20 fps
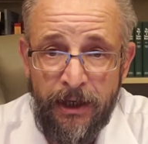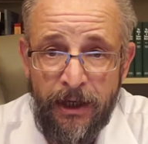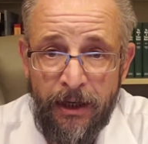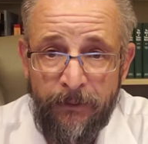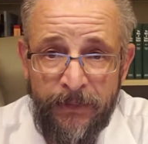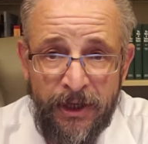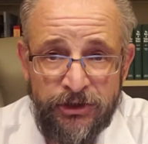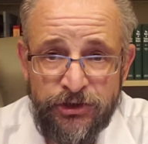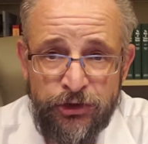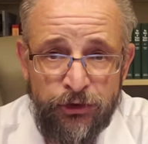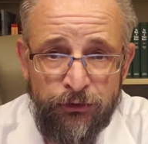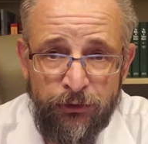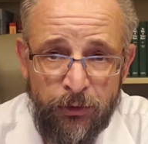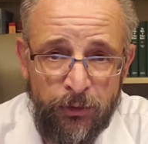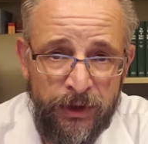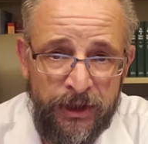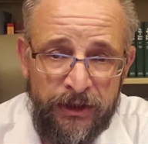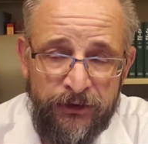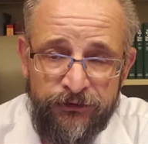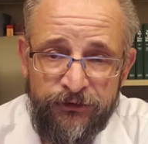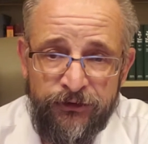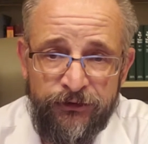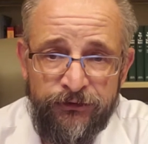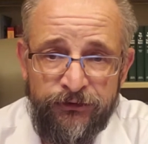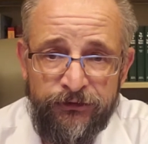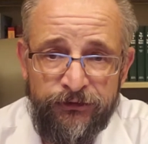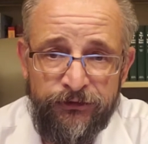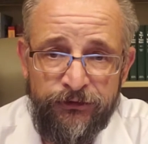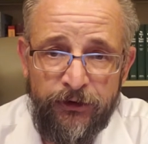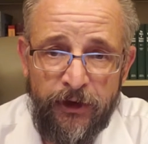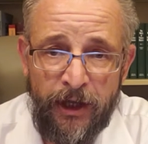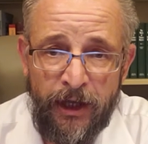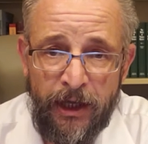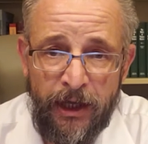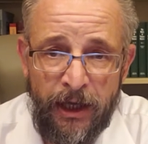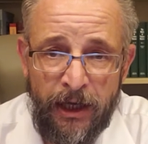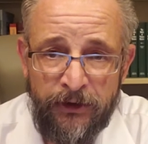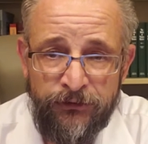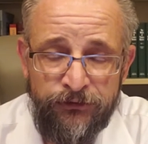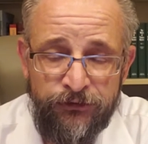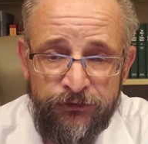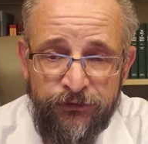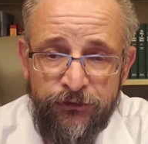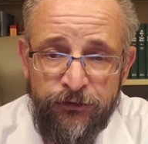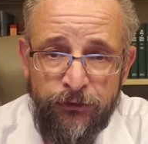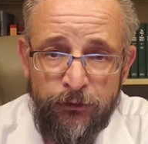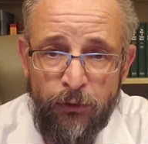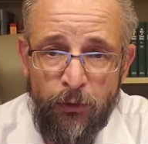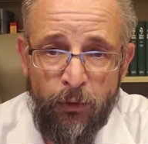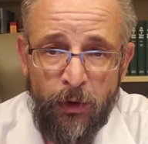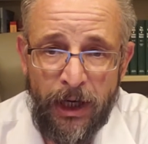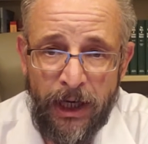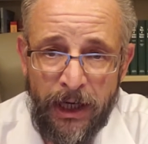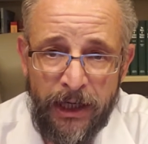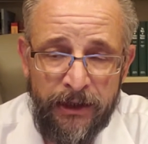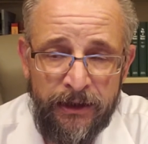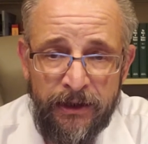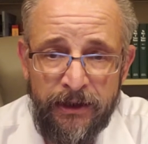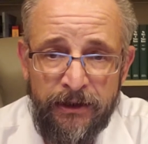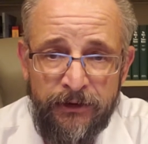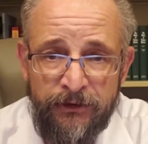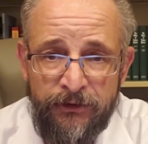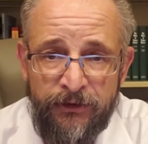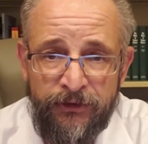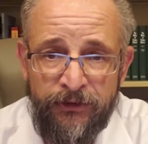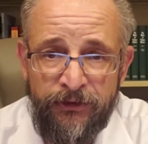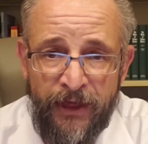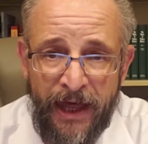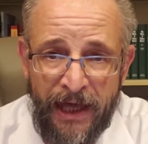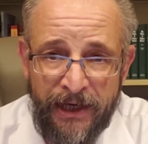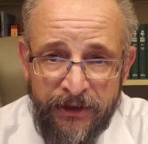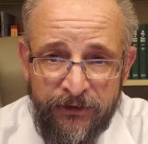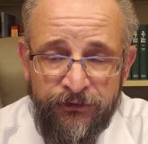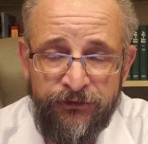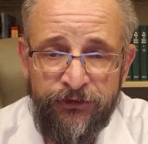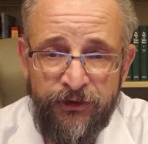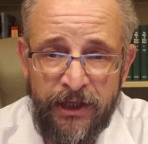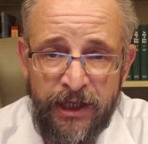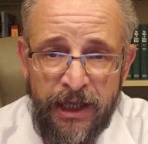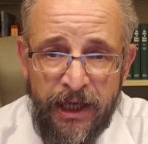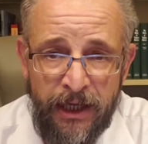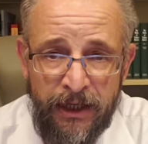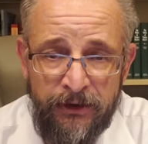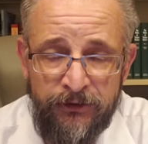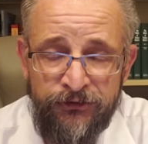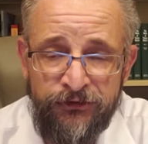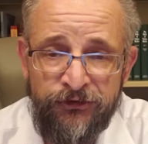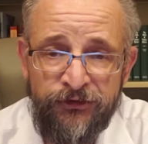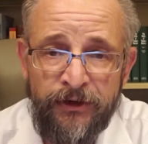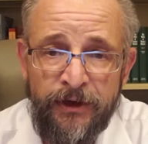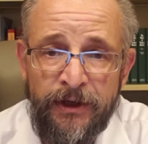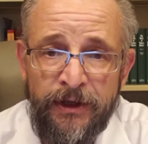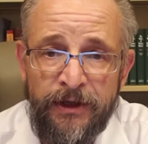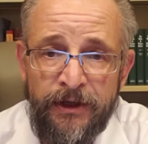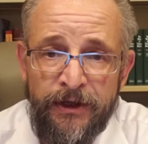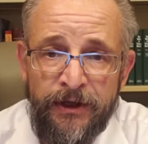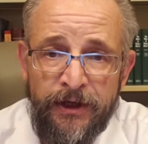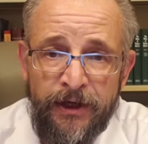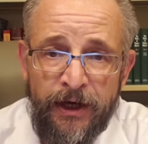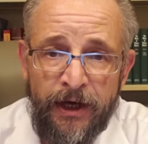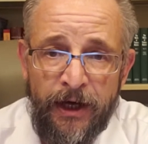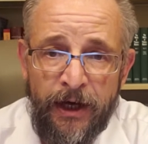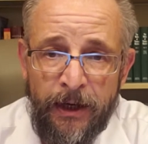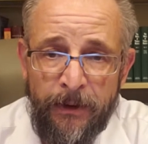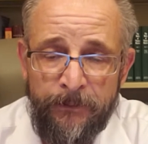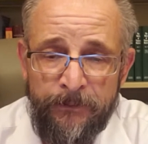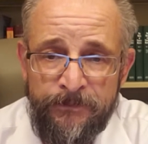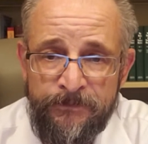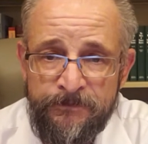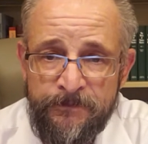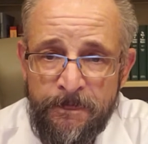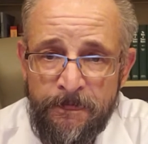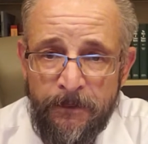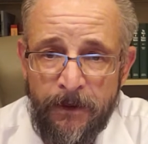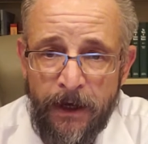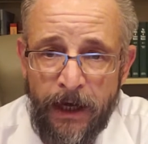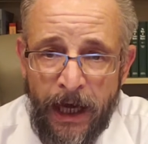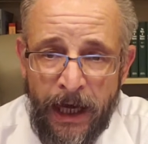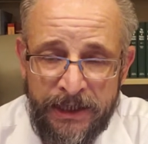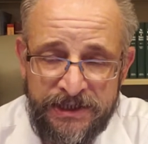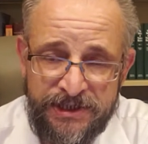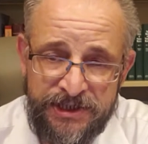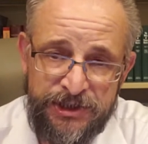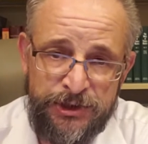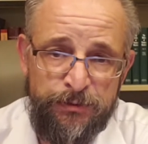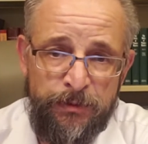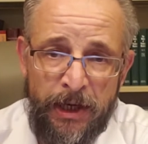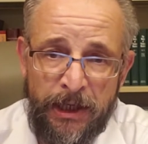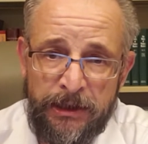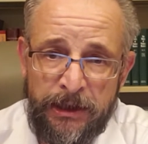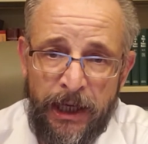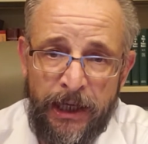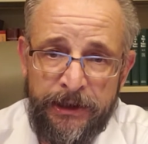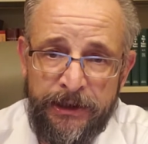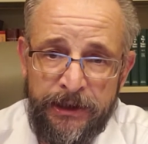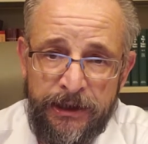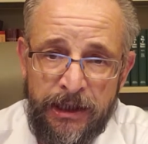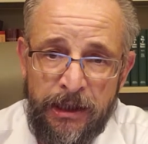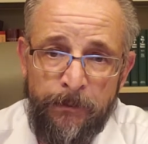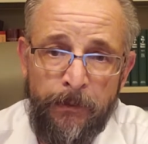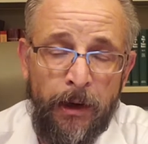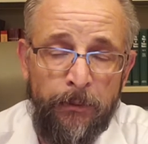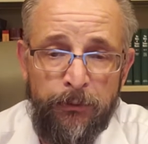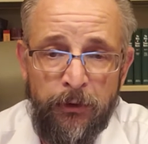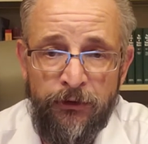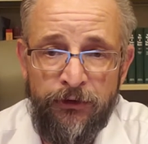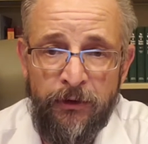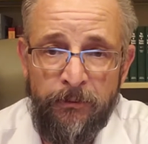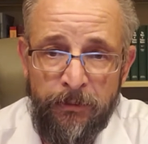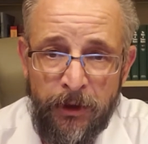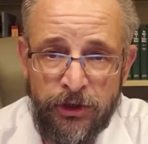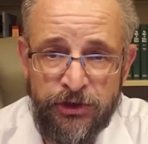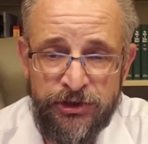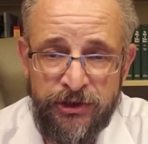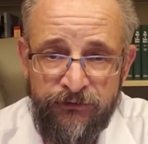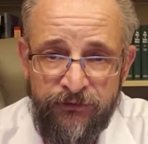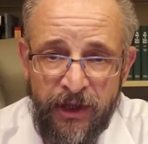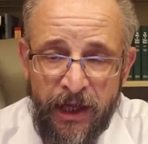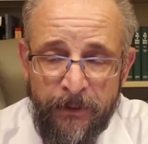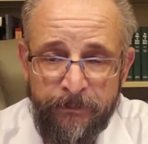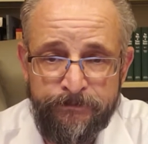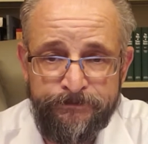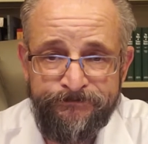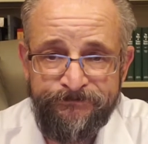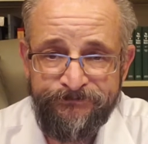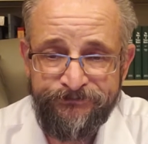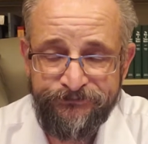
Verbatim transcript: I'm not sure the reasons as to why that is the case. Um, I suspect I could come up with a bunch of them